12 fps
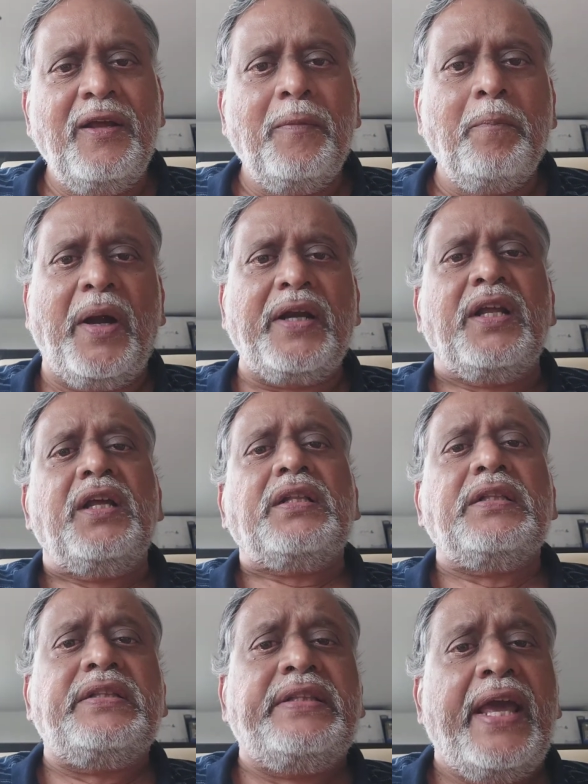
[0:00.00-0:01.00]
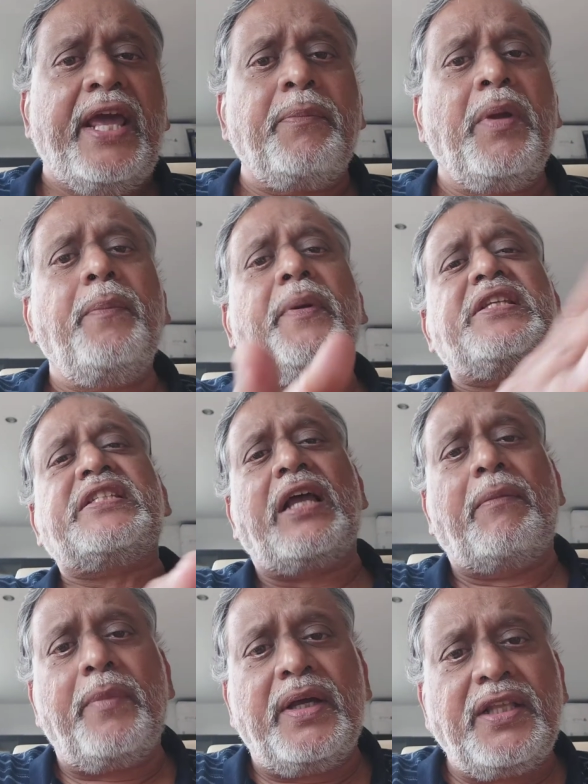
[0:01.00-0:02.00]
But there may be
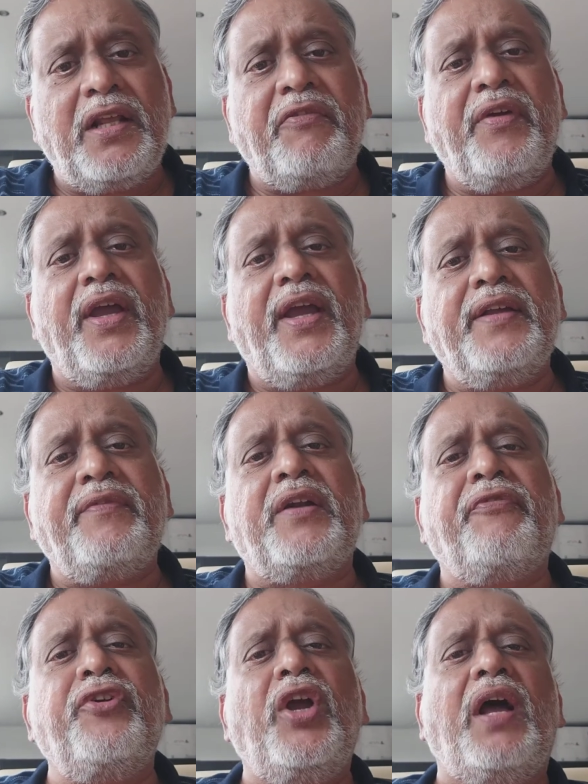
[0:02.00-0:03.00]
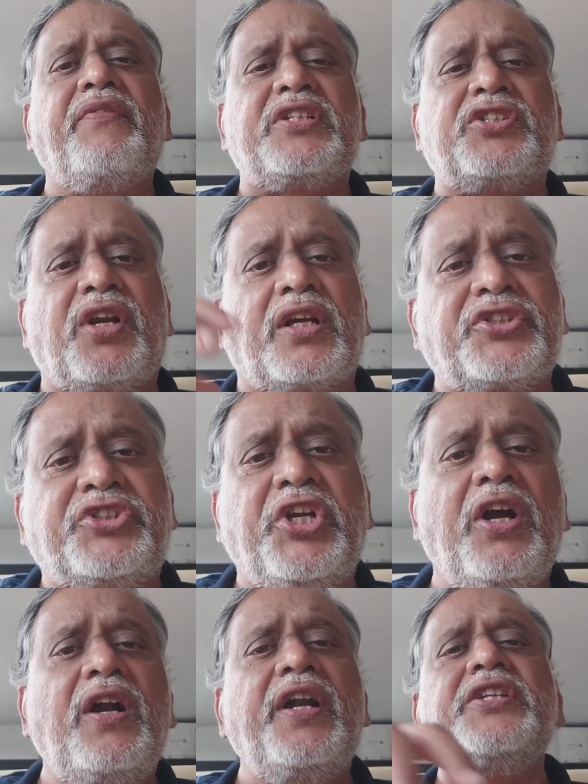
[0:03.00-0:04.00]
some other way that if you have a
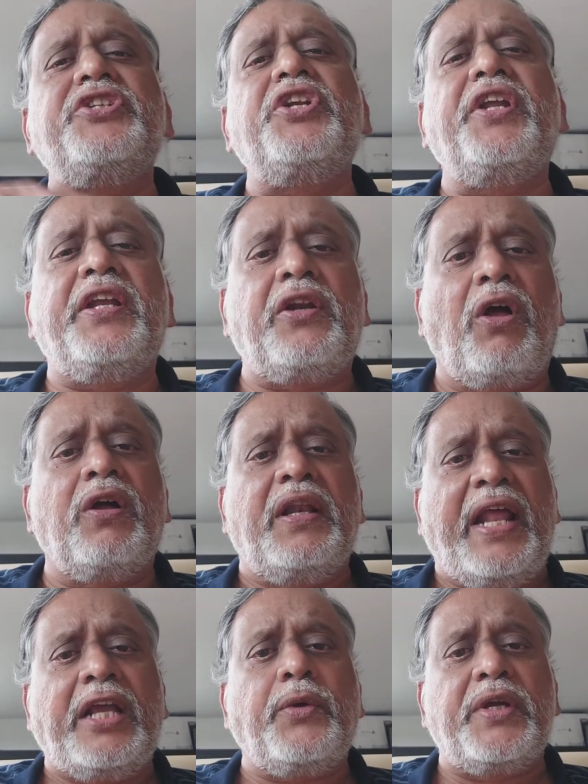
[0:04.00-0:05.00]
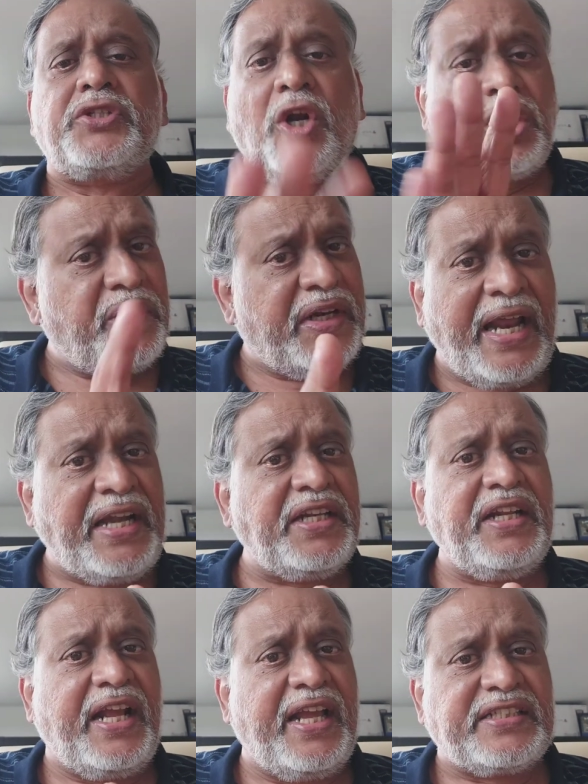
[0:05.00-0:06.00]
structured engineering language, not even Latin
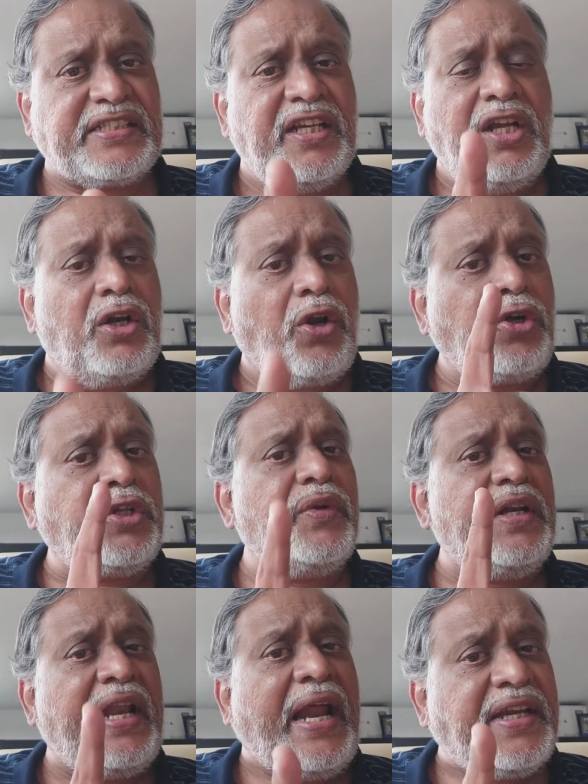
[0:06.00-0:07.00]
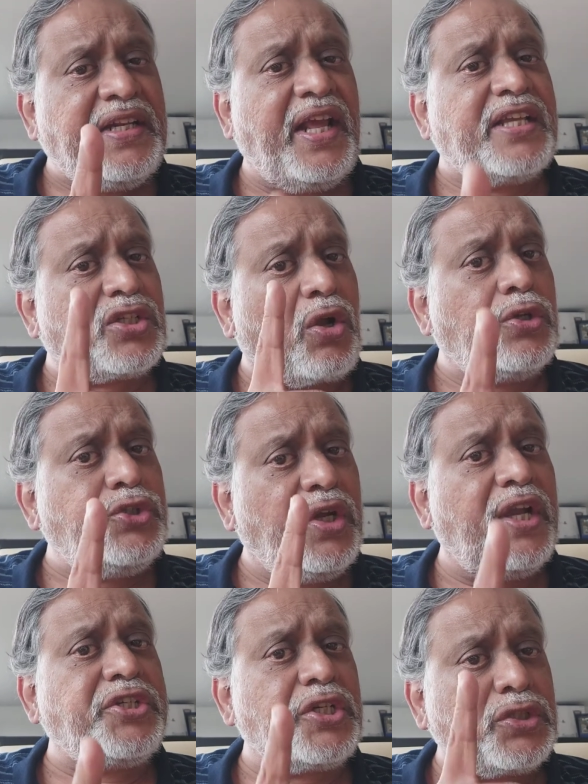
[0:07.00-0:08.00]
has
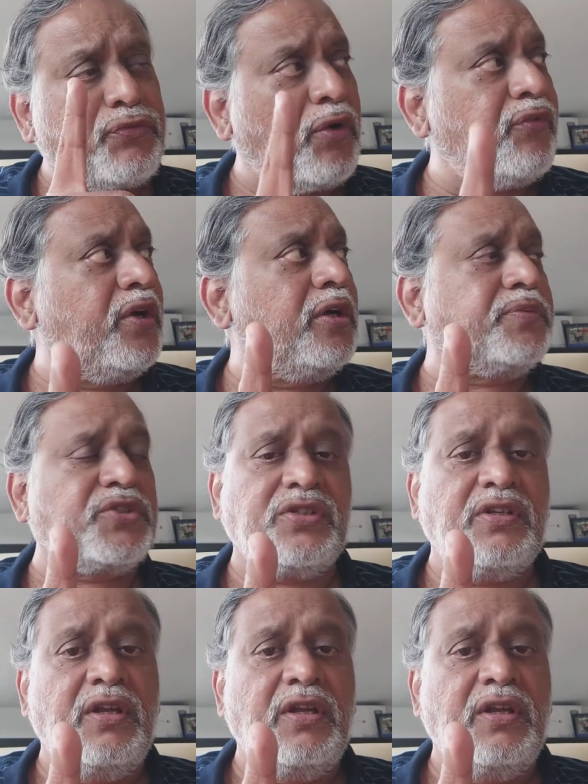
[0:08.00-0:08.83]
conjugations for verbs.